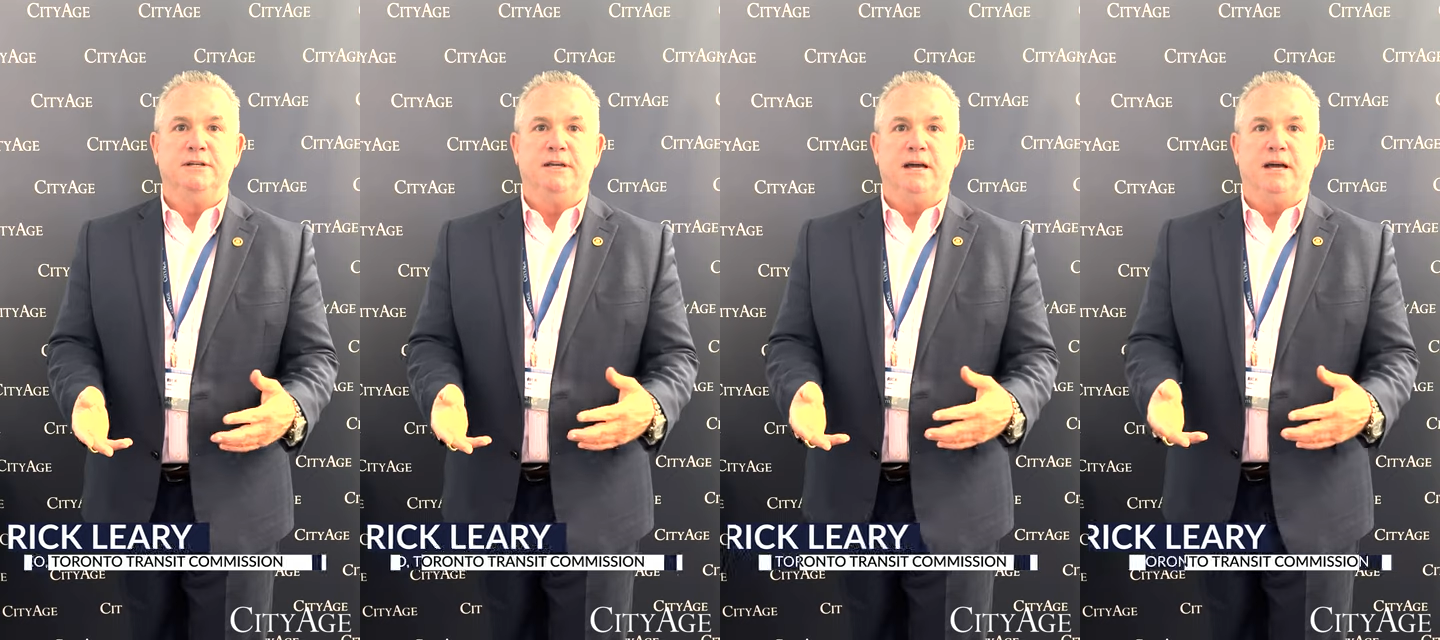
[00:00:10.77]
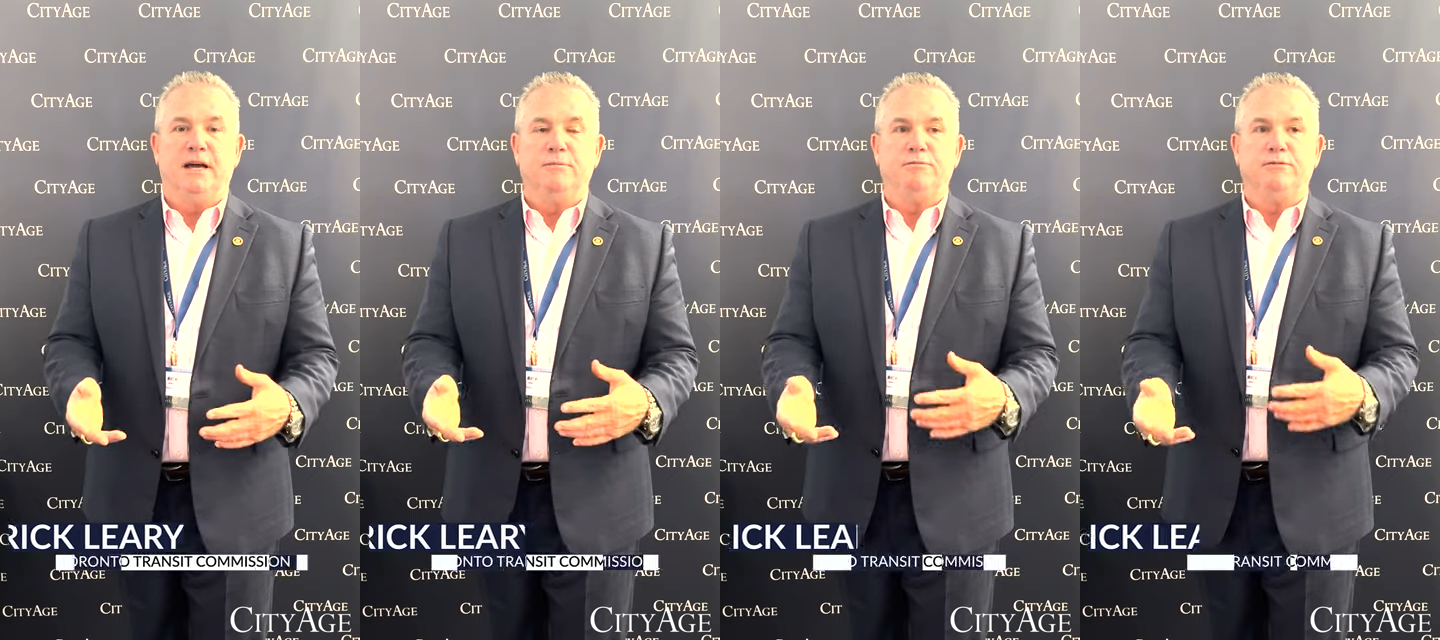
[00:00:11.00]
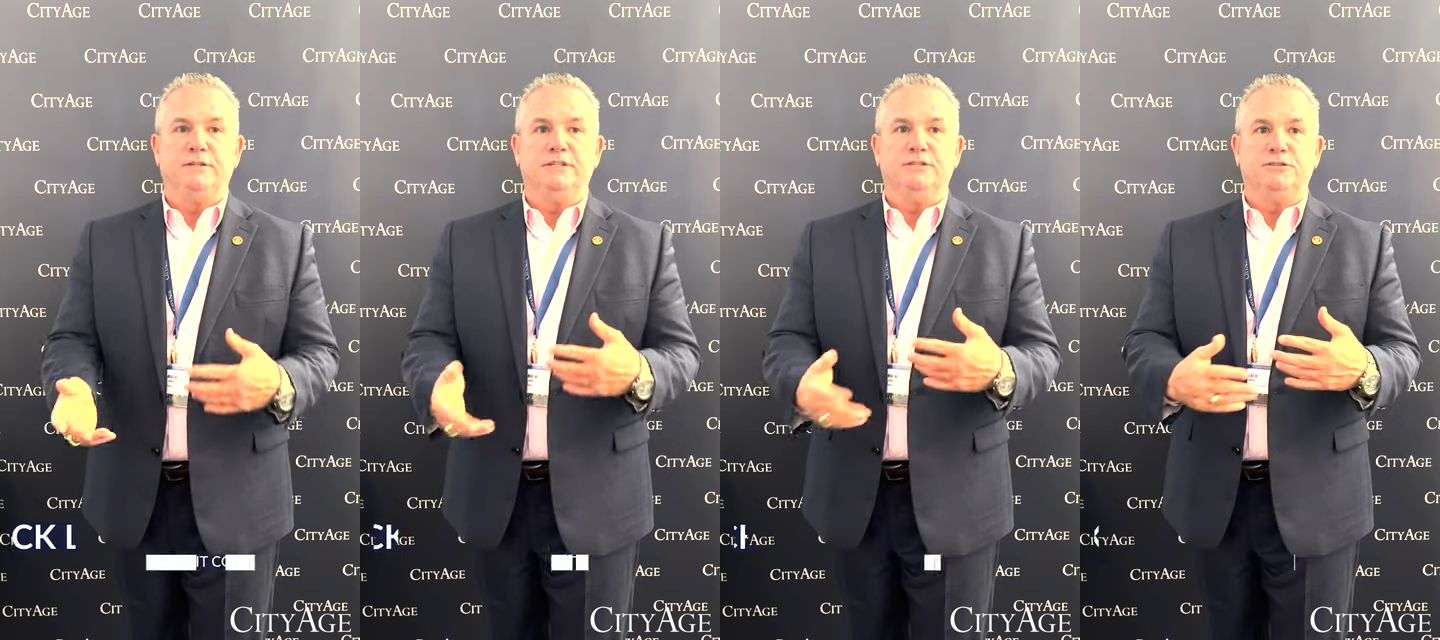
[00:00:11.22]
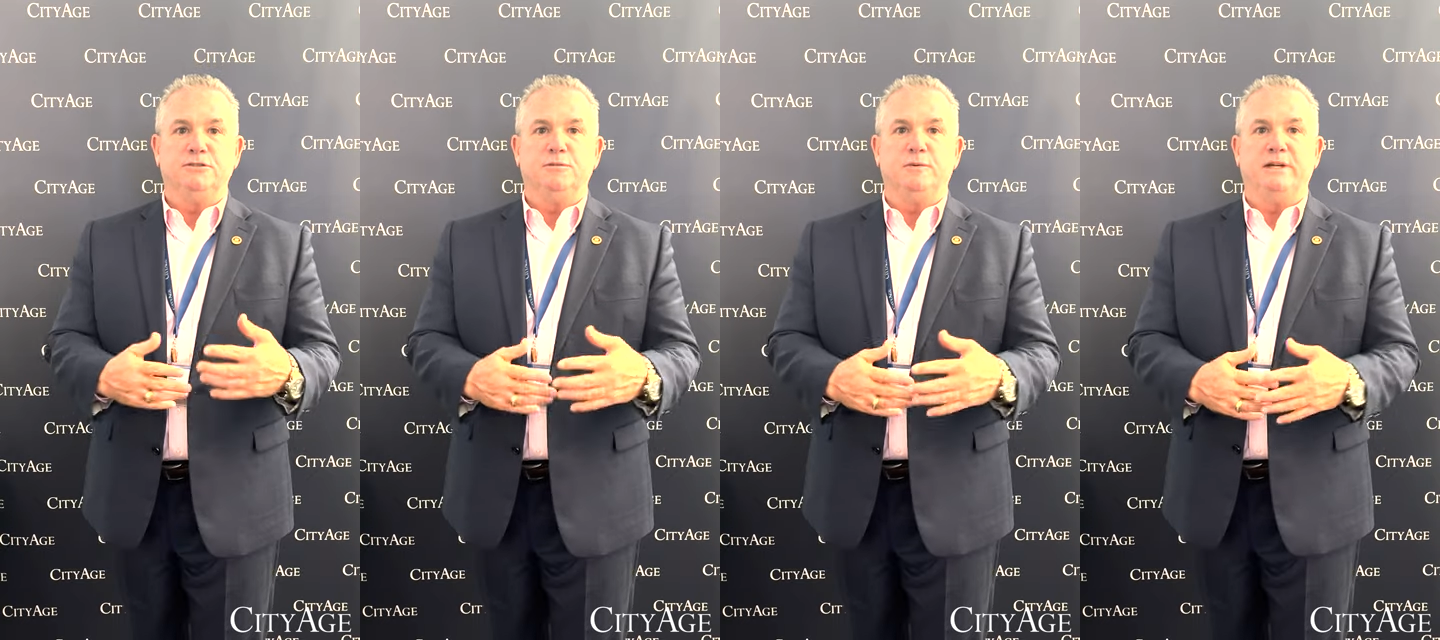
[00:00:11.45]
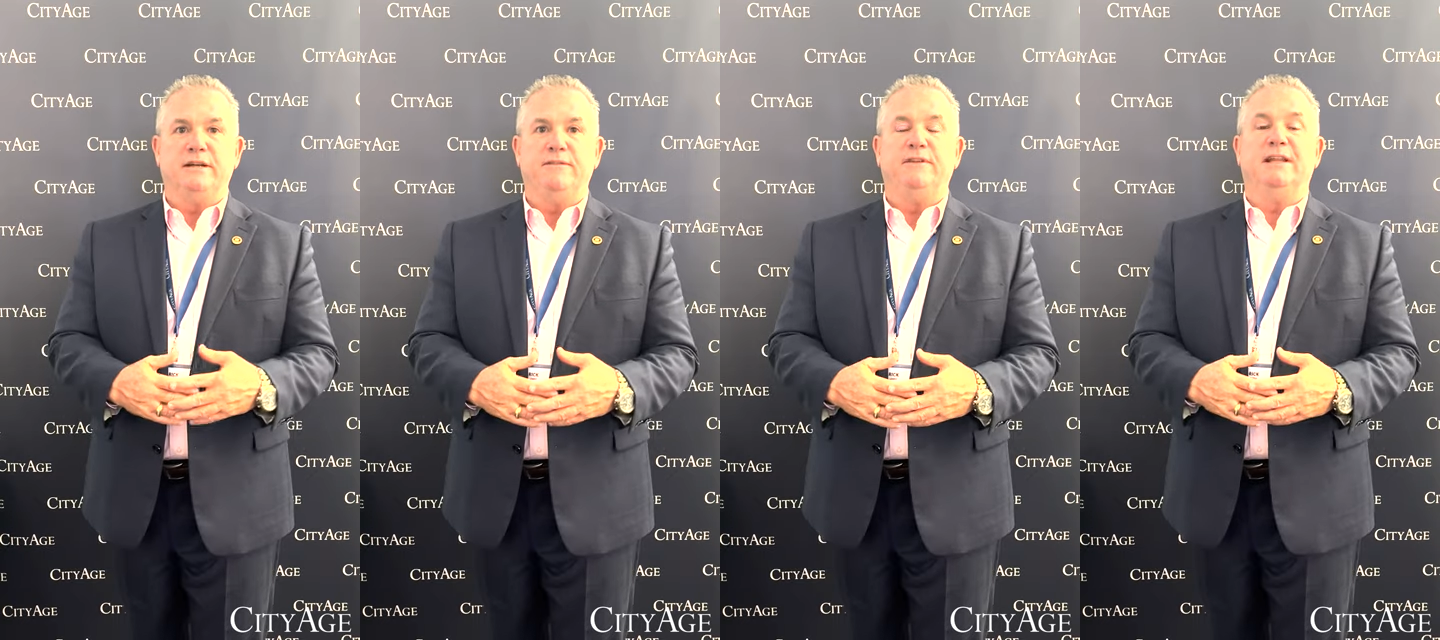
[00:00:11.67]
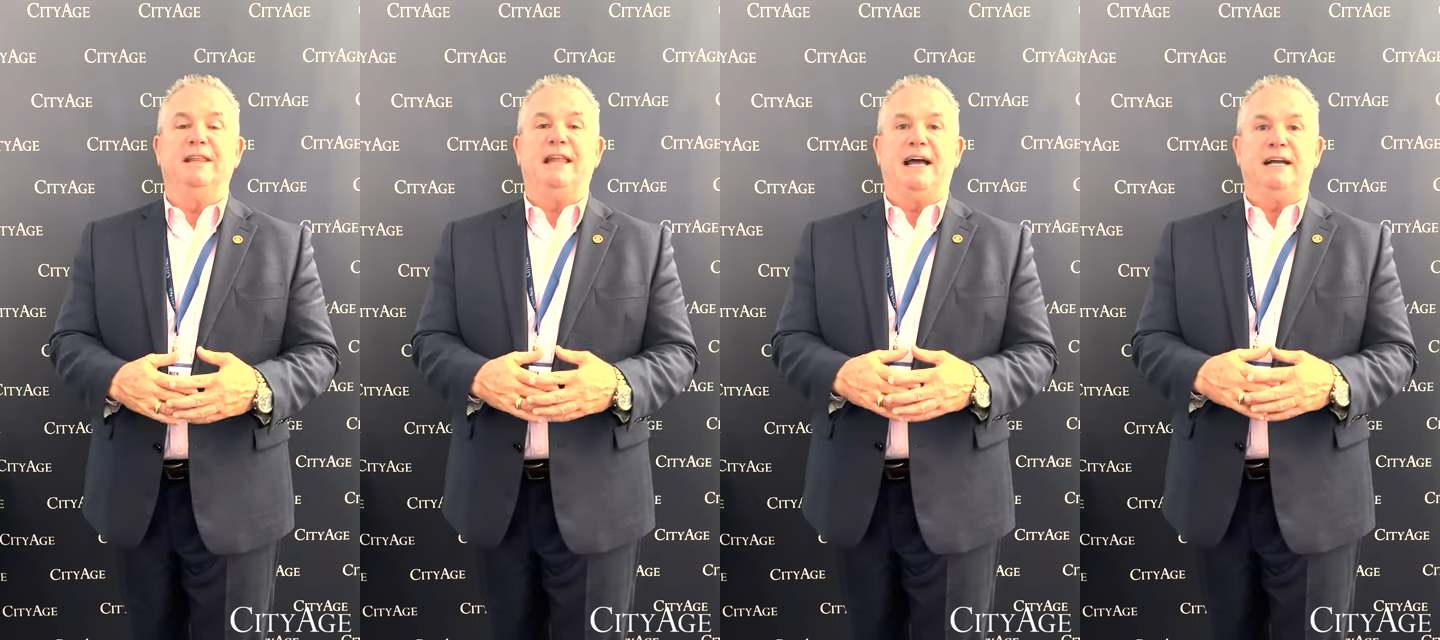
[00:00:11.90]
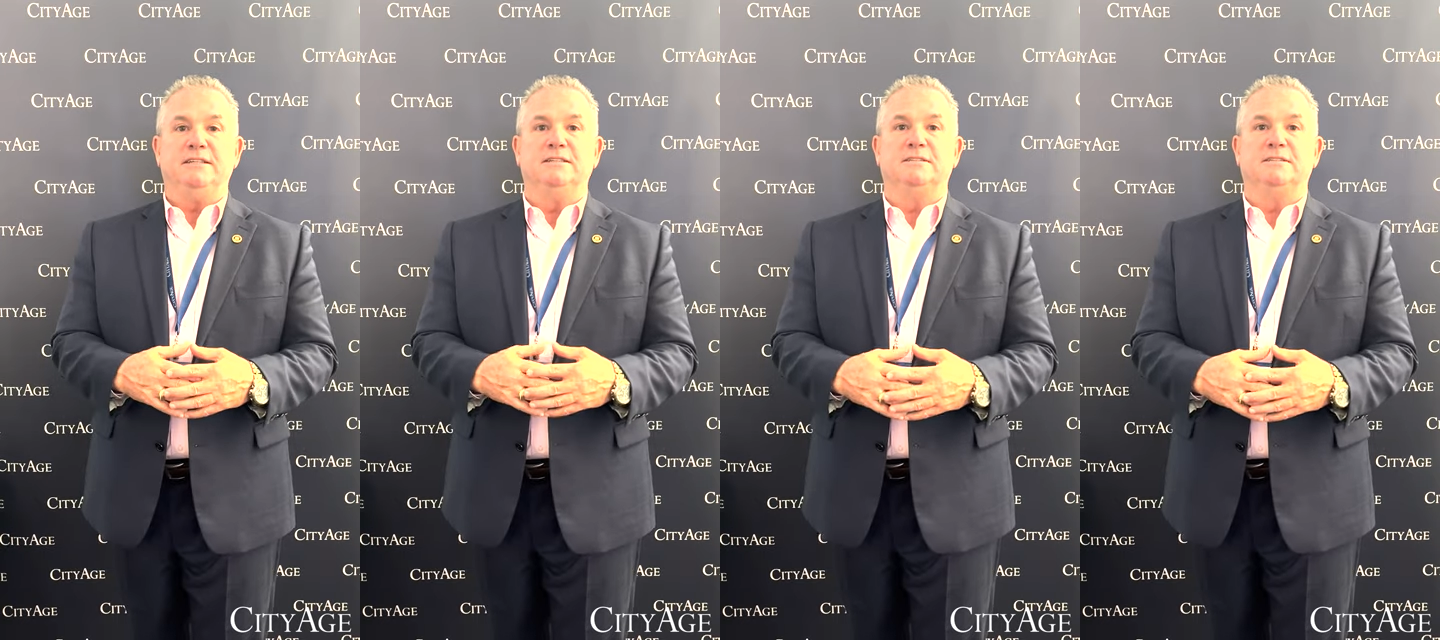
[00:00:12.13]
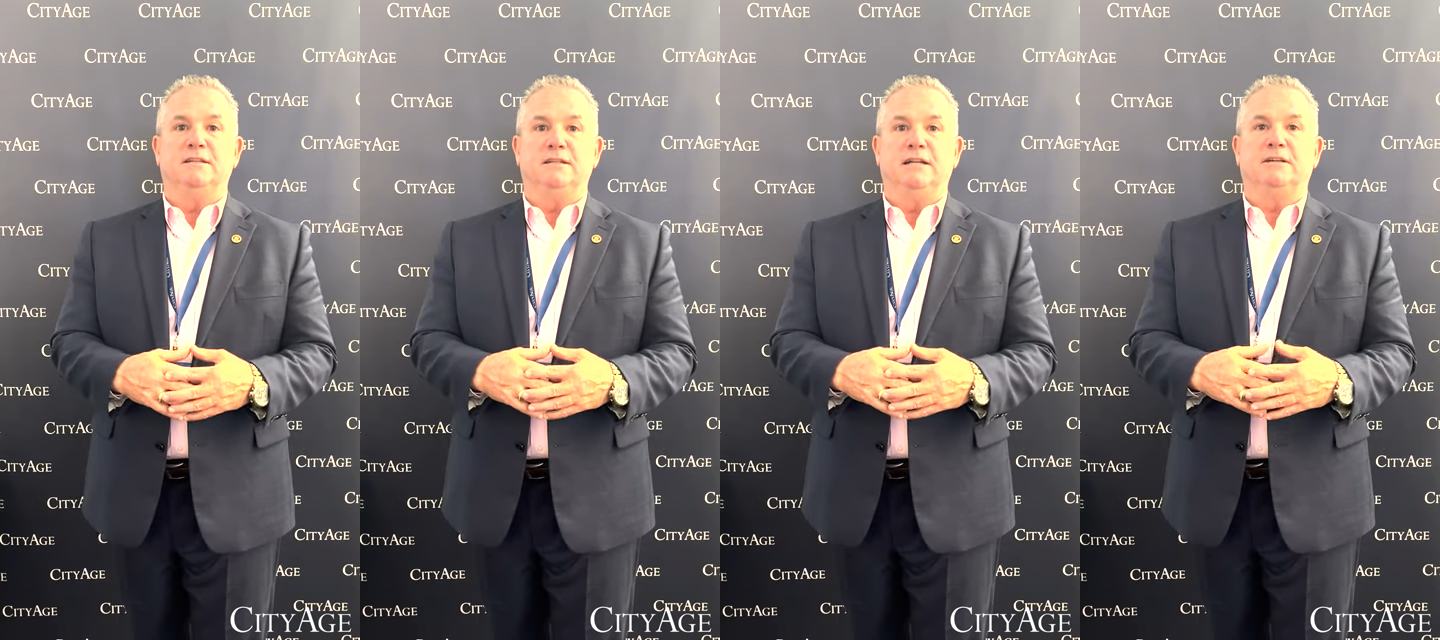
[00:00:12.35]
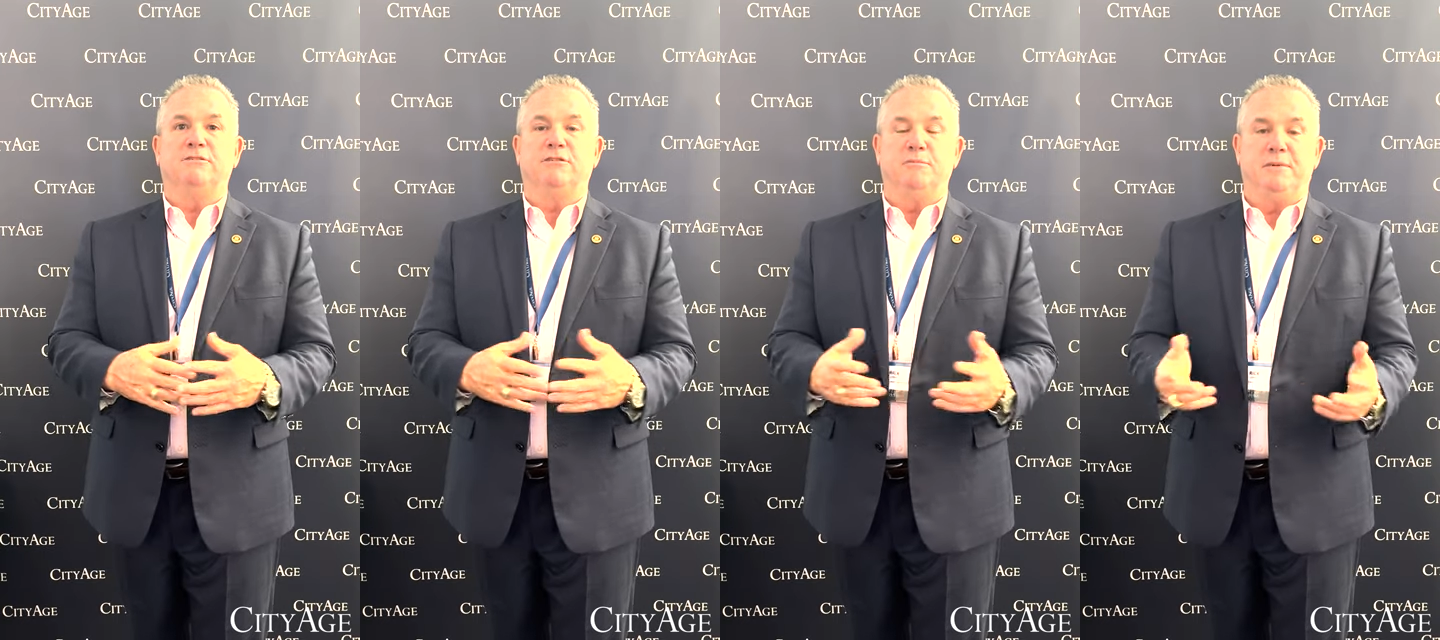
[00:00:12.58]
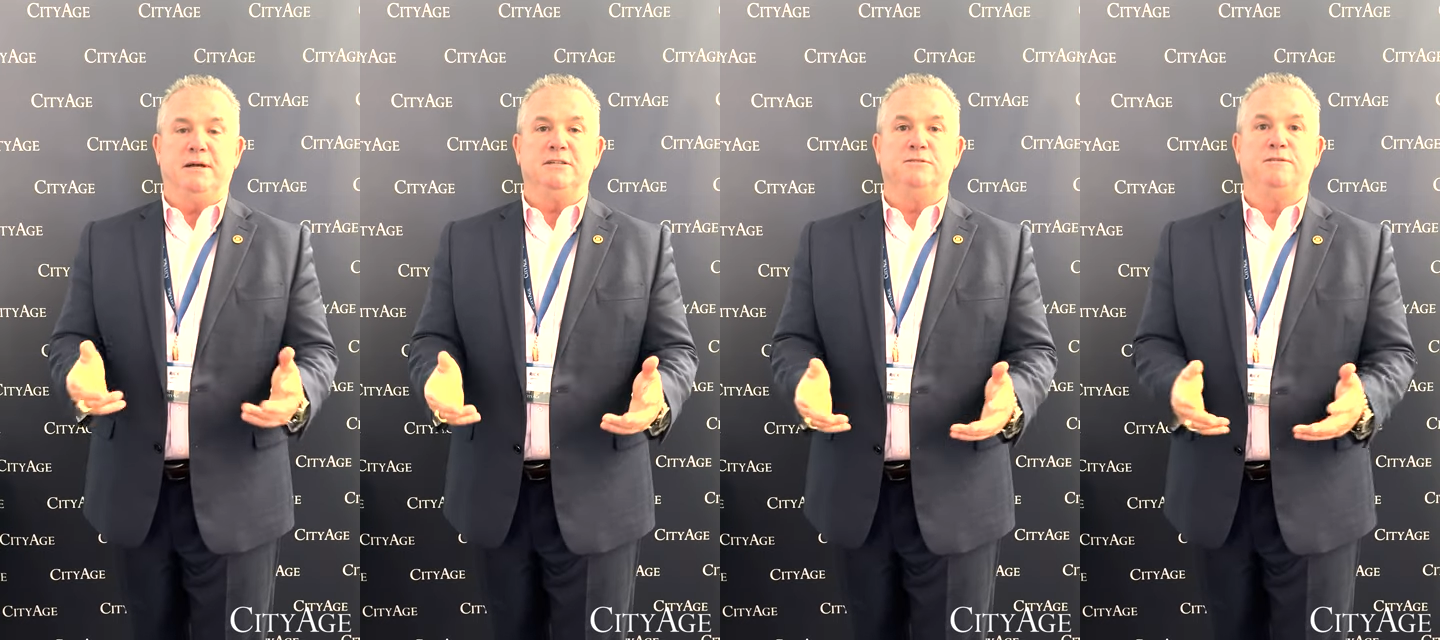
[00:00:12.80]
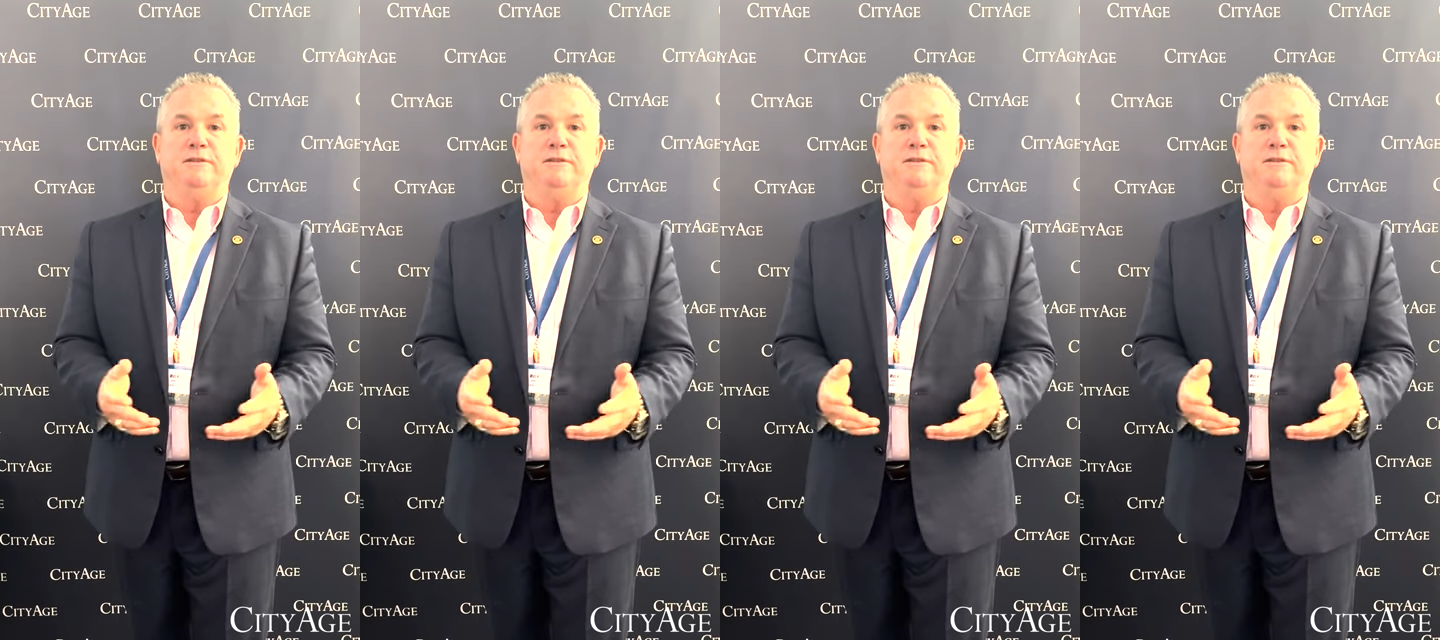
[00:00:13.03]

Uh, pretty soon we're going to have the largest electric bus